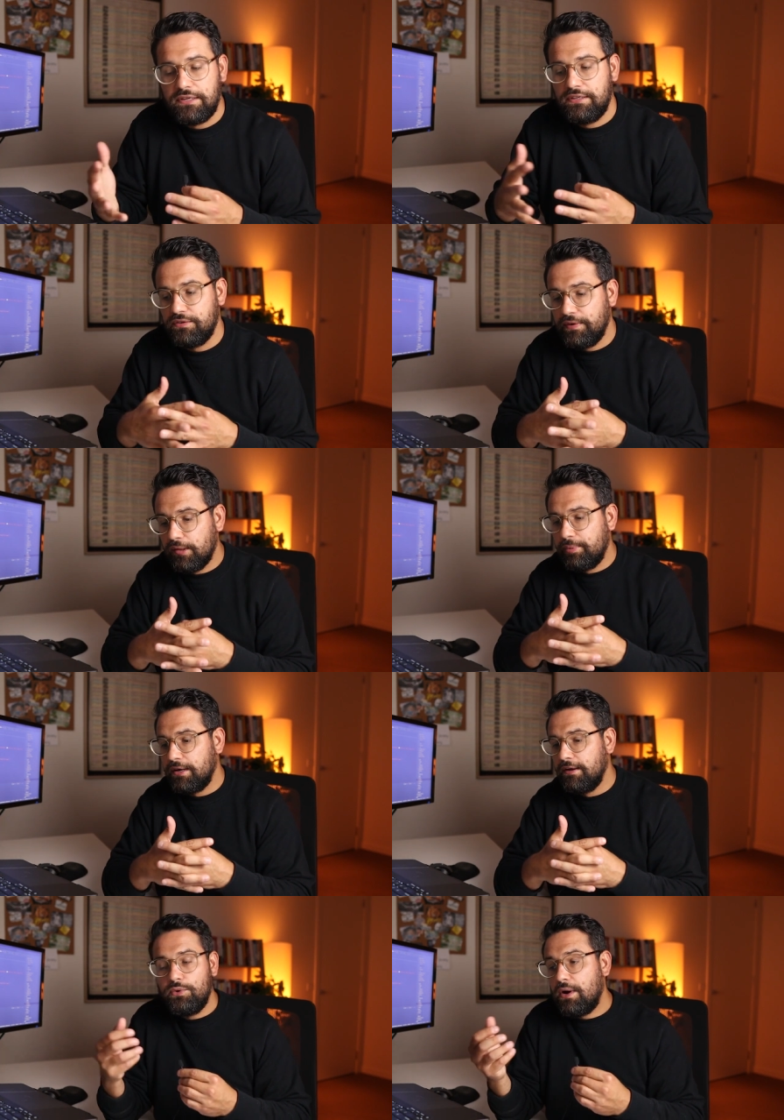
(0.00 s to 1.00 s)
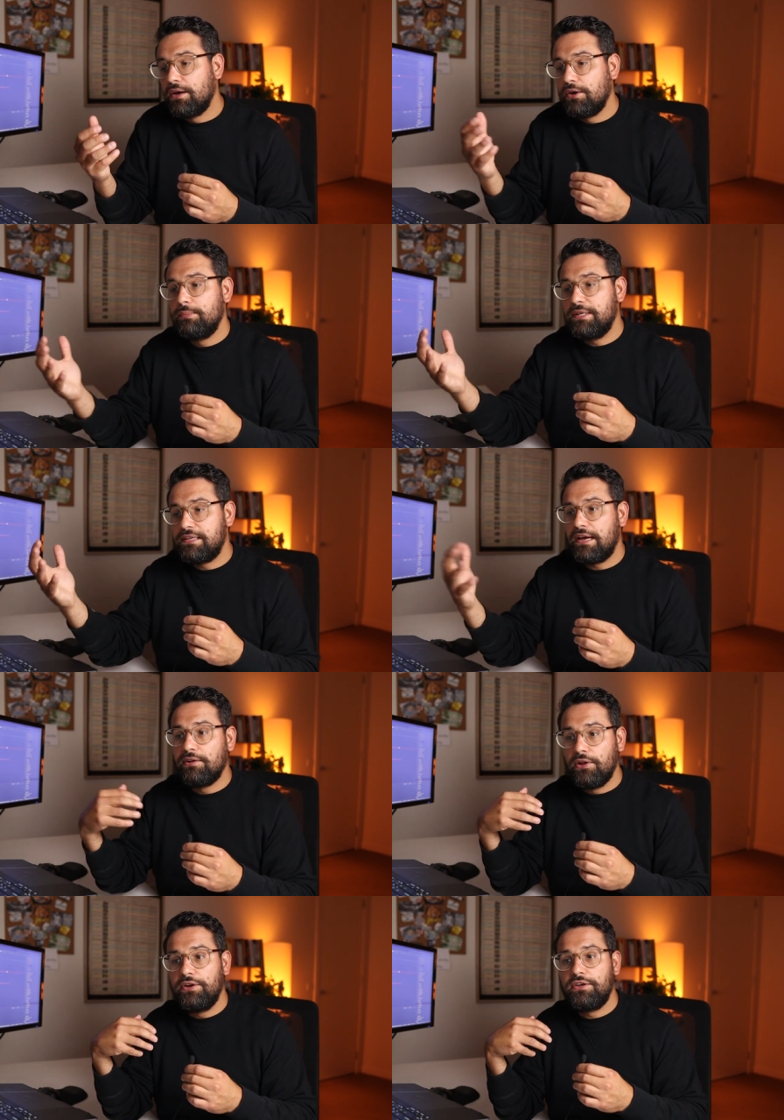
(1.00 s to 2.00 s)
a developer, you are going to be
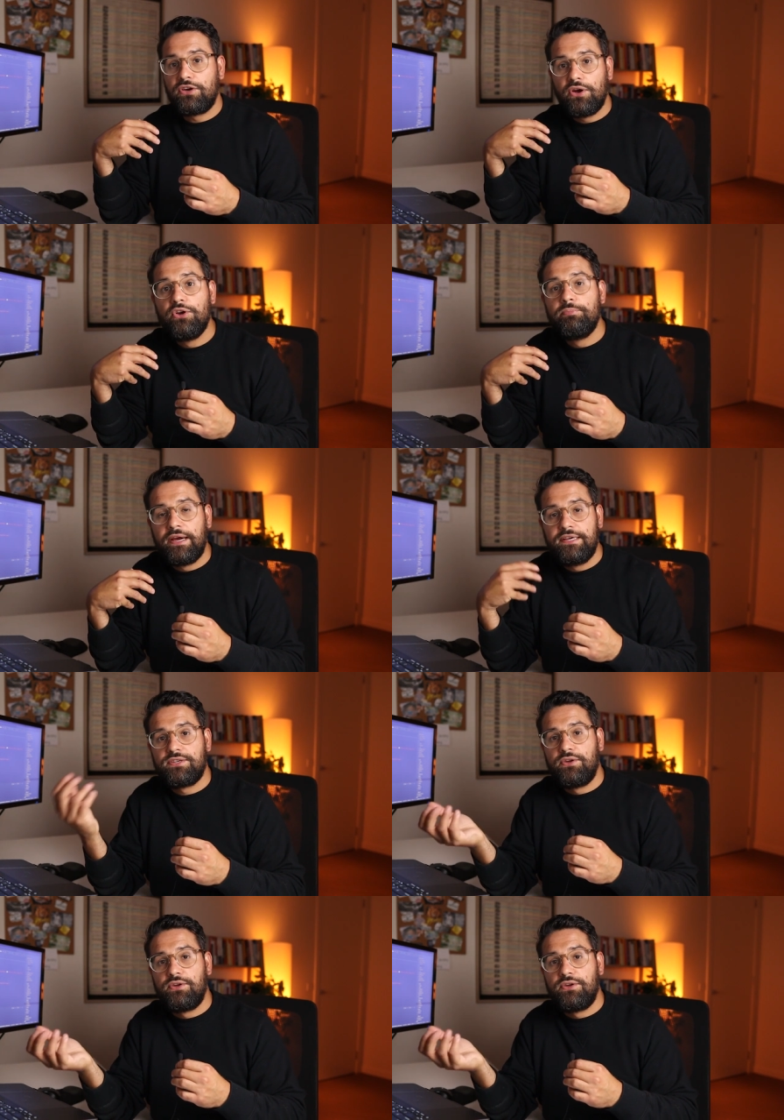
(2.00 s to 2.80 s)
downloading a code base